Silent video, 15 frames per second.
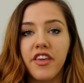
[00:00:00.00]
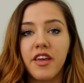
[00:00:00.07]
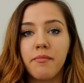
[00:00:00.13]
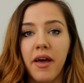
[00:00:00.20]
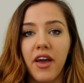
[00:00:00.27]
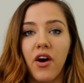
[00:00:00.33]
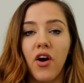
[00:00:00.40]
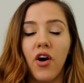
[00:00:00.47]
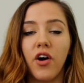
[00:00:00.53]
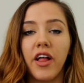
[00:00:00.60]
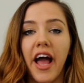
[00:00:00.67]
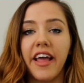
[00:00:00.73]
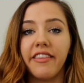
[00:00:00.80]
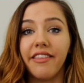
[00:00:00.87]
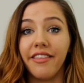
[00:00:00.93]
in my haul
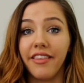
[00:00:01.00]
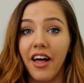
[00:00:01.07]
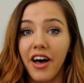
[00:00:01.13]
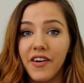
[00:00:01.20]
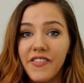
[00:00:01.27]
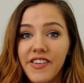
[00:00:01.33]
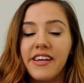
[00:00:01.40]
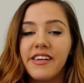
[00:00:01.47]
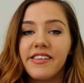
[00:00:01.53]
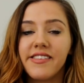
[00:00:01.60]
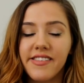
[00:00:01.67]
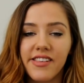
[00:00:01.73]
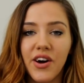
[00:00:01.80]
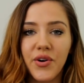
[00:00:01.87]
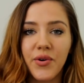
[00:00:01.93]
I loved.
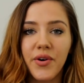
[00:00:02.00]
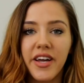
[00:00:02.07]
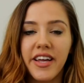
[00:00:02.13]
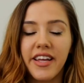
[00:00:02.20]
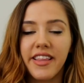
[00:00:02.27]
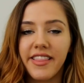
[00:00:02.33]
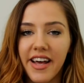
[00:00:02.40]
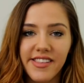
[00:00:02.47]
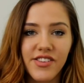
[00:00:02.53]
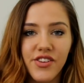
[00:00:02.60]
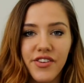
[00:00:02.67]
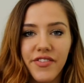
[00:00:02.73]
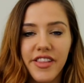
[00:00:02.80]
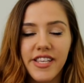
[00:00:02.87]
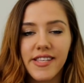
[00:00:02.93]
So that's gonna do it
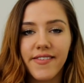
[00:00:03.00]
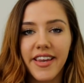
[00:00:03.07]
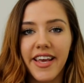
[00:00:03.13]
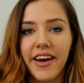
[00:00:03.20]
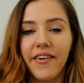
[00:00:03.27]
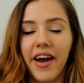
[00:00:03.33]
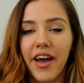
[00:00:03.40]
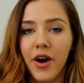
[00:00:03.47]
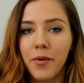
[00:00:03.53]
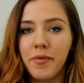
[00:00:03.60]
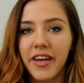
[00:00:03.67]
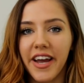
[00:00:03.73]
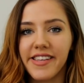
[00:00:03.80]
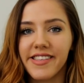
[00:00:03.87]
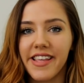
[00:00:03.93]
for this video. I hope you
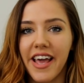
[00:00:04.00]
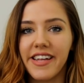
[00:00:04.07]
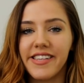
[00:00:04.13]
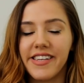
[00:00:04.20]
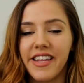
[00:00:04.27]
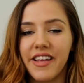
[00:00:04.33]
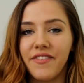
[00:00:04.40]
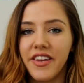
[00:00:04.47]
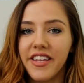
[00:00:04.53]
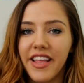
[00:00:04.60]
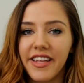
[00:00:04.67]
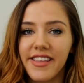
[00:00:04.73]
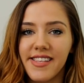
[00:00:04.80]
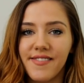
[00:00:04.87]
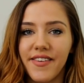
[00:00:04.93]
guys liked it. If you did like
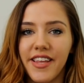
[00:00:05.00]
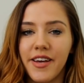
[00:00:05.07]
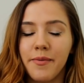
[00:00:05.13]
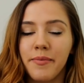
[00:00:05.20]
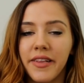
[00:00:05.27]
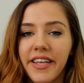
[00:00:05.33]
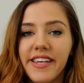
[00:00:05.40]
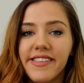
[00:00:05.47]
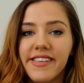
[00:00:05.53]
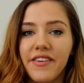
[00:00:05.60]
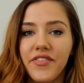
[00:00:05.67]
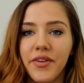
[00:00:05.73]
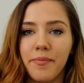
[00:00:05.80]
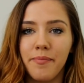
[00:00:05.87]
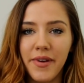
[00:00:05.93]
this video, please give it
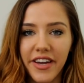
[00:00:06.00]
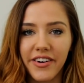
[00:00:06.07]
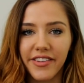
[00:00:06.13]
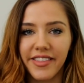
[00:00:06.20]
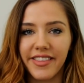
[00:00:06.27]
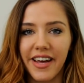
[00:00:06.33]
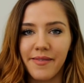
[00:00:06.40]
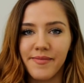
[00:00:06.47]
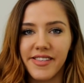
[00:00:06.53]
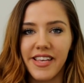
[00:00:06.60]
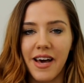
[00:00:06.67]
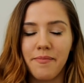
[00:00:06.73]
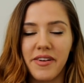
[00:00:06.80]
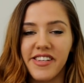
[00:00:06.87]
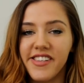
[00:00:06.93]
a big old thumbs up
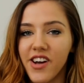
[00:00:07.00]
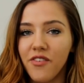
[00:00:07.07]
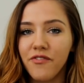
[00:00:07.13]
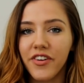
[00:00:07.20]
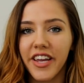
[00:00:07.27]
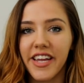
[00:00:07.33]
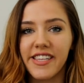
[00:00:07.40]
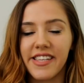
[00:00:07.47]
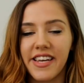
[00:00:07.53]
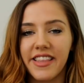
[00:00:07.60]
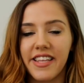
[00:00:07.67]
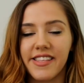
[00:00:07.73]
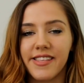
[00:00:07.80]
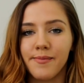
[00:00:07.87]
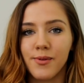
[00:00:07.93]
and don't forget to hit
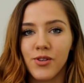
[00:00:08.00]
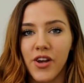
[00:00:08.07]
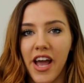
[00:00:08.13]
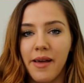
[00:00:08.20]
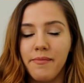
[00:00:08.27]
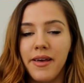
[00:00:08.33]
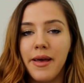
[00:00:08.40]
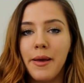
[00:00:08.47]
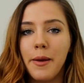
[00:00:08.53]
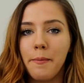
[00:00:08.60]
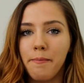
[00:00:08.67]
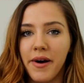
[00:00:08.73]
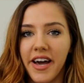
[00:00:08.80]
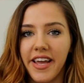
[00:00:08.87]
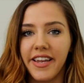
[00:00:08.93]
that subscribe
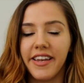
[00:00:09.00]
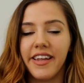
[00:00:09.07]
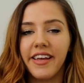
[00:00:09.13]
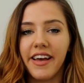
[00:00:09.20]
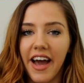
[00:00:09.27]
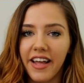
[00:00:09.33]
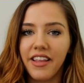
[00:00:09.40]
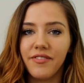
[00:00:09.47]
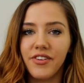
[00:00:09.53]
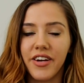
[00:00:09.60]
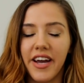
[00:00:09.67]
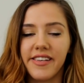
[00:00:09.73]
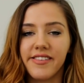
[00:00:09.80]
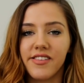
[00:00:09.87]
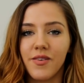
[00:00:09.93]
button. I love you
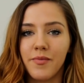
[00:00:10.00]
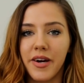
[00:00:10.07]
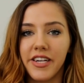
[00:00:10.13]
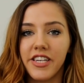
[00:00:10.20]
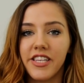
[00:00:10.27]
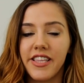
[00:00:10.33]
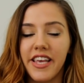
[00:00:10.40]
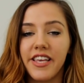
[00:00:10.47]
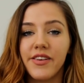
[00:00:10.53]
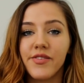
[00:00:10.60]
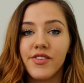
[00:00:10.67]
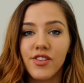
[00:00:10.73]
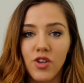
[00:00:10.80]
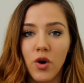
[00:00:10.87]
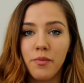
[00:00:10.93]
guys so much. Thank you
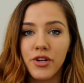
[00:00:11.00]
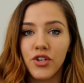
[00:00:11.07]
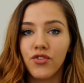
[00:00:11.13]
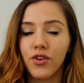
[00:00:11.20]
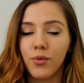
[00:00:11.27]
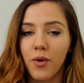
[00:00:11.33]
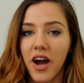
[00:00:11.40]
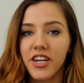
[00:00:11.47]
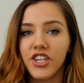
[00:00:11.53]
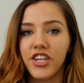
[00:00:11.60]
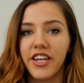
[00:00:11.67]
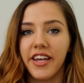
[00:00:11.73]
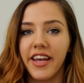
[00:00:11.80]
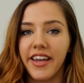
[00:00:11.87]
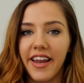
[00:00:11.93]
so much for
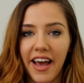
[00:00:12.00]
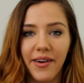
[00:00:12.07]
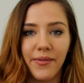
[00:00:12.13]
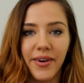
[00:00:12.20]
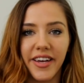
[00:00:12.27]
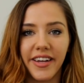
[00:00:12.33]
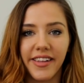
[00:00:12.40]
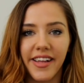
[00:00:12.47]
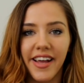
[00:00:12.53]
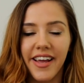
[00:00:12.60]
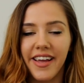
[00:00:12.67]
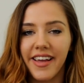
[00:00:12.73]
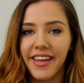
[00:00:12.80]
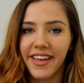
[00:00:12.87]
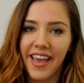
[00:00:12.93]
watching, and I will
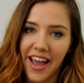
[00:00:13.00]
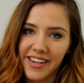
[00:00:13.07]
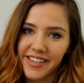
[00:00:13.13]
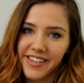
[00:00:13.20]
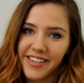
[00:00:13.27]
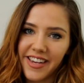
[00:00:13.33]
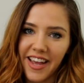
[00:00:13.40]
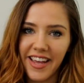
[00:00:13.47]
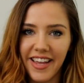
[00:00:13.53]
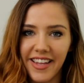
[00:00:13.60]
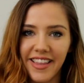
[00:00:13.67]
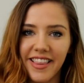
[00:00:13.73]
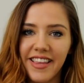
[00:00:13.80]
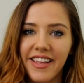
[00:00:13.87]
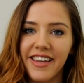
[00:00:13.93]
catch ya
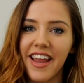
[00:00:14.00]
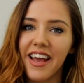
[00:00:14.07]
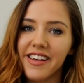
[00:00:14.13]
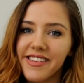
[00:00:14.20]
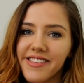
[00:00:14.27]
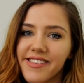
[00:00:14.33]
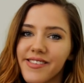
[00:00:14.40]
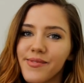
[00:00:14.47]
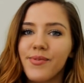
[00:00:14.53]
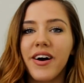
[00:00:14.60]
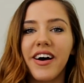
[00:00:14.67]
in the next one.